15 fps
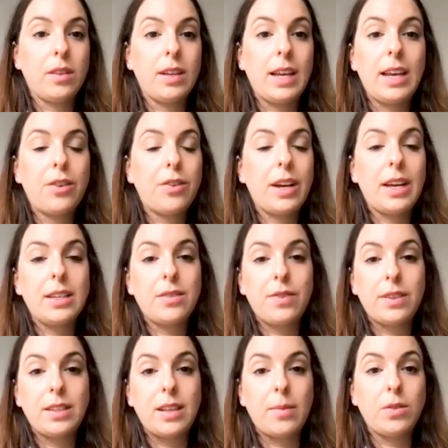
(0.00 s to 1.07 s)
increased
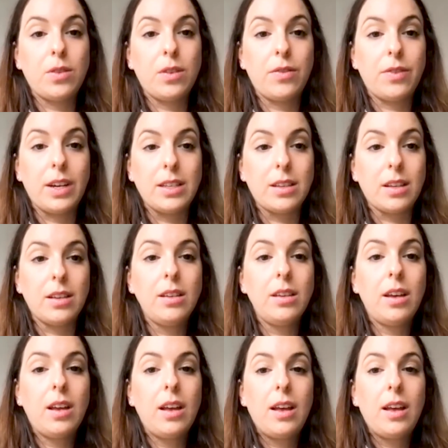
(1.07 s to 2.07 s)
for some sort of reason.